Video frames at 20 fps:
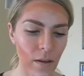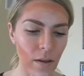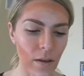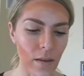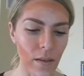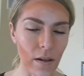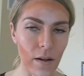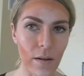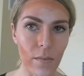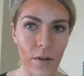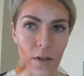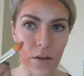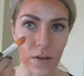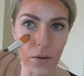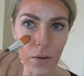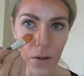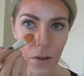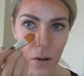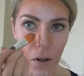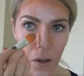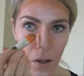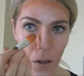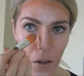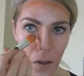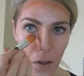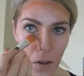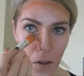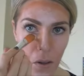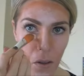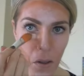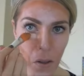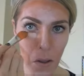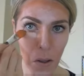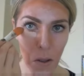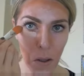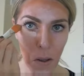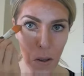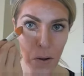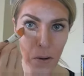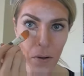And then I'm going to do it all
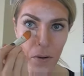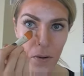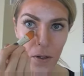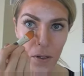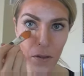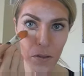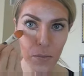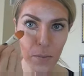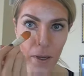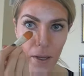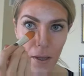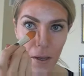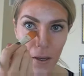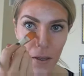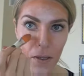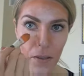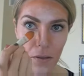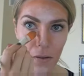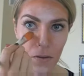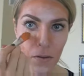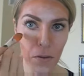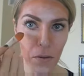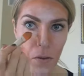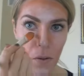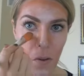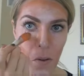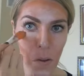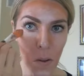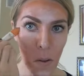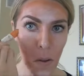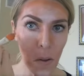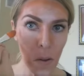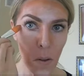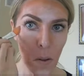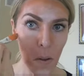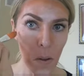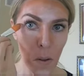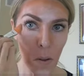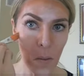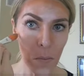underneath my eyes,
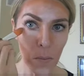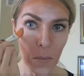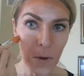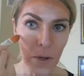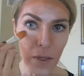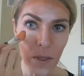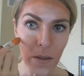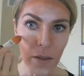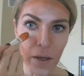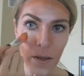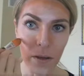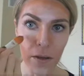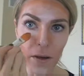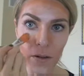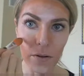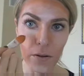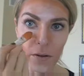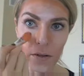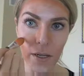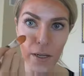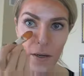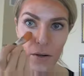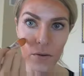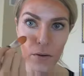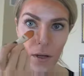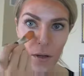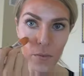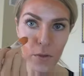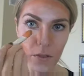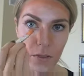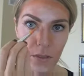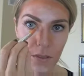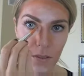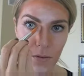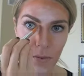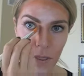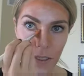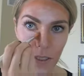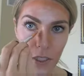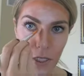bringing that color down almost
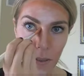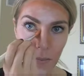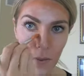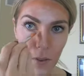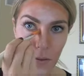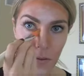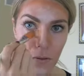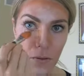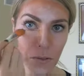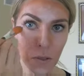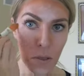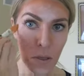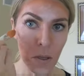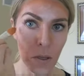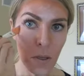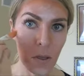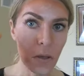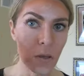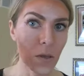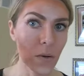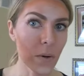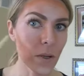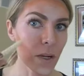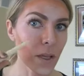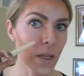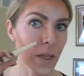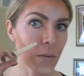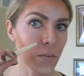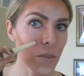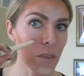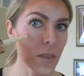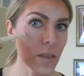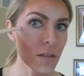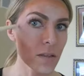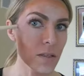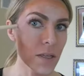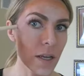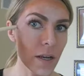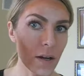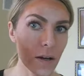into my cheekbones. You want to keep
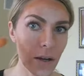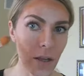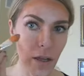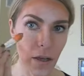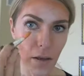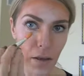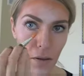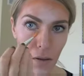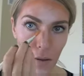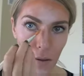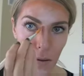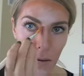this area